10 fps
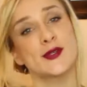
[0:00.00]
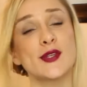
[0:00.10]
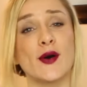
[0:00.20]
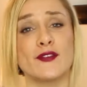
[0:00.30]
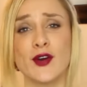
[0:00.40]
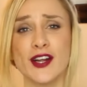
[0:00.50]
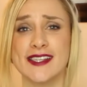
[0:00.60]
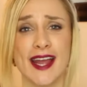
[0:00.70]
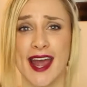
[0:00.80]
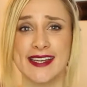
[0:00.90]
So of
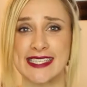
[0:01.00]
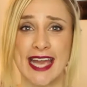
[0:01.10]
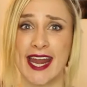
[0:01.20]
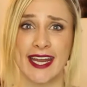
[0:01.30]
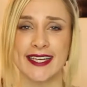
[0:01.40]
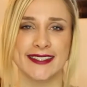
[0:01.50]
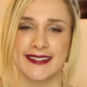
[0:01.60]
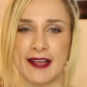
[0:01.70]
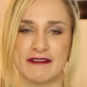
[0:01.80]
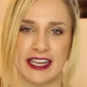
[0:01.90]
course I had to get it.
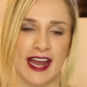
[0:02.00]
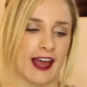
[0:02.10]
I mean,